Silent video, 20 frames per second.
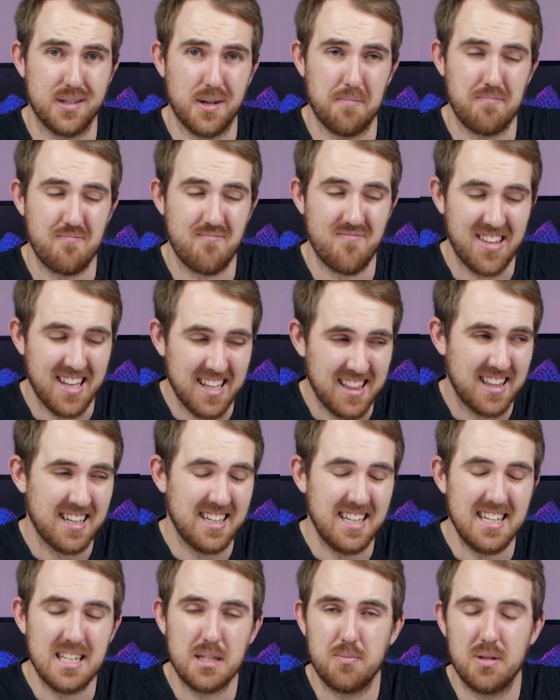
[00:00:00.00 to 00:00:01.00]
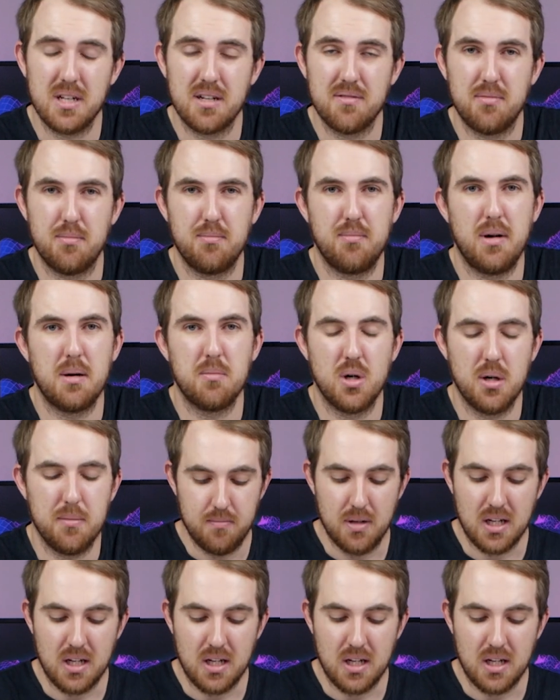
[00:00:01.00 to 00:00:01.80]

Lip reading: So that's a bit of a bummer,